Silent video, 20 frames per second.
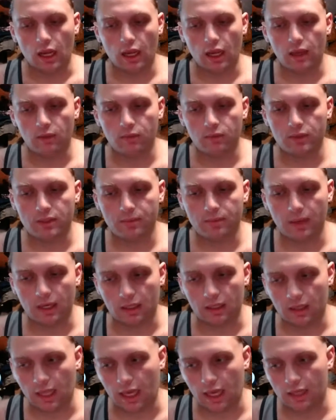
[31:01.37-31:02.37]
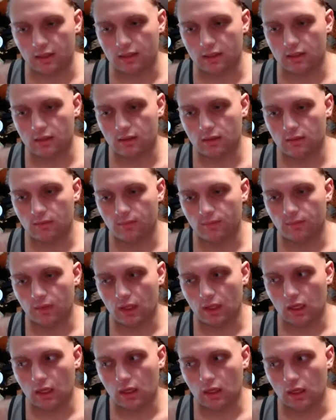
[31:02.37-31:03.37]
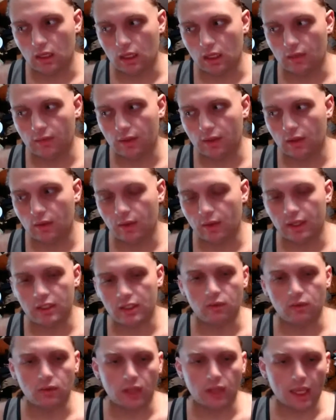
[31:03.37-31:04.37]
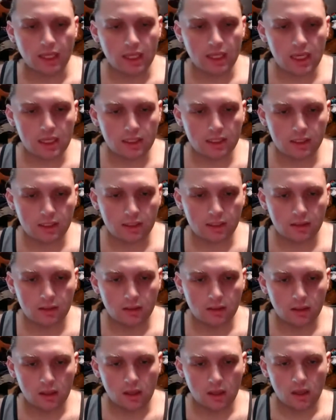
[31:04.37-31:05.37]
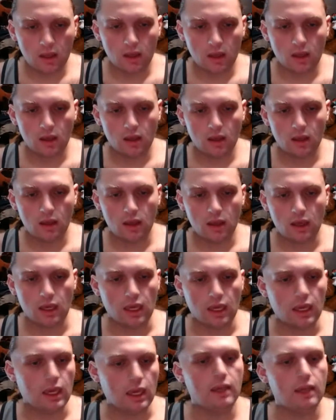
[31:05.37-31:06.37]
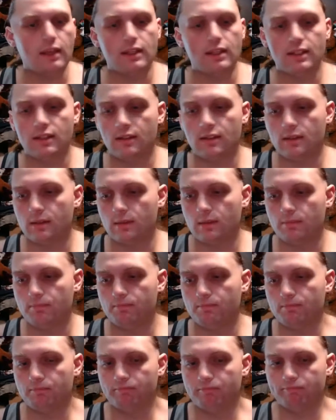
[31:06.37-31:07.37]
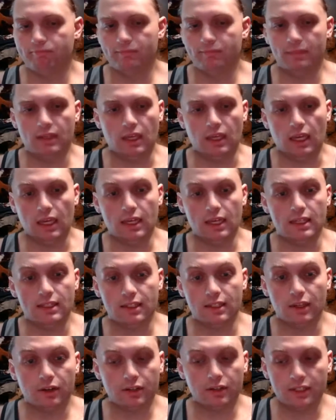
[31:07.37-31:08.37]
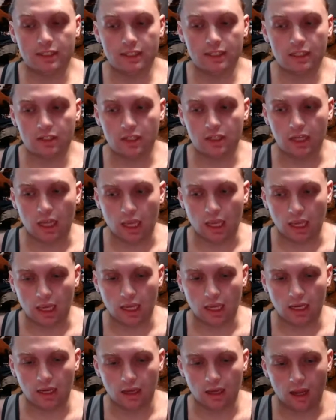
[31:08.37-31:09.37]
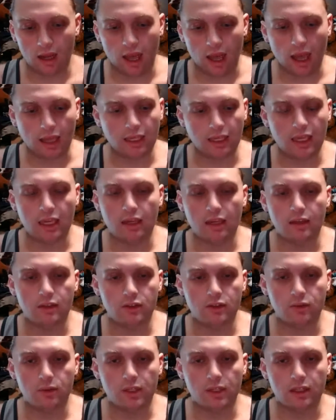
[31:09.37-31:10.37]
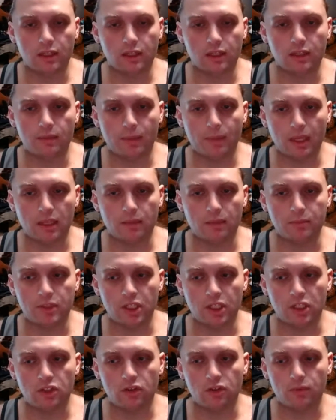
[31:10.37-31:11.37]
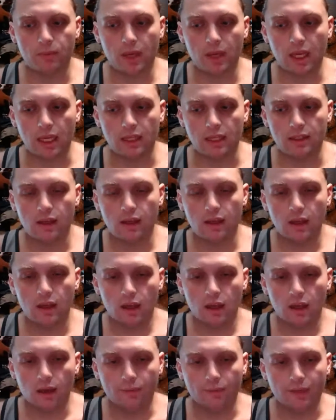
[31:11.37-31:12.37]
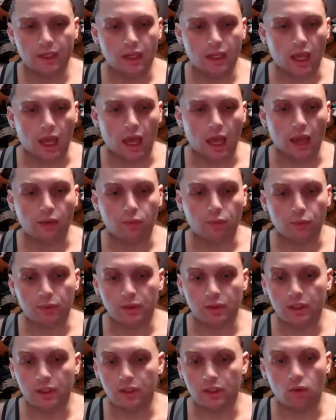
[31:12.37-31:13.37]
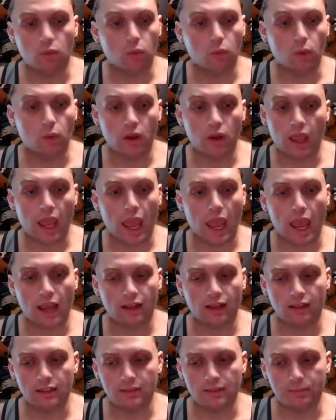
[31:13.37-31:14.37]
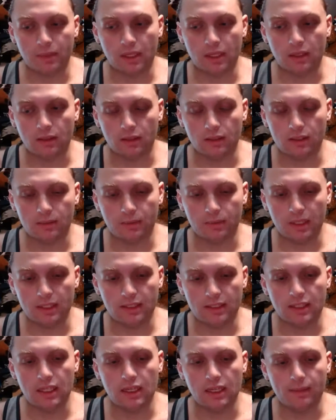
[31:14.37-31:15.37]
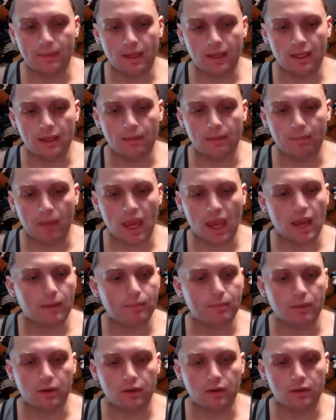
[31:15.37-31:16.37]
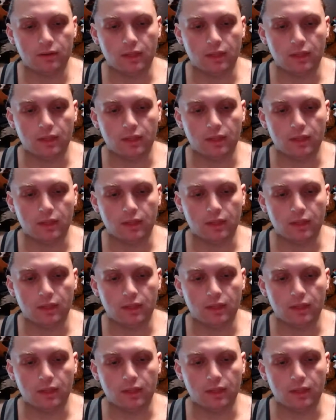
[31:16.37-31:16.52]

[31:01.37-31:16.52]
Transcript: I respect that. Even though I don't like it, it is their decision, and I can't do anything to make them change their mind. I mean, I really don't want to hack this PC and make it a MacBook.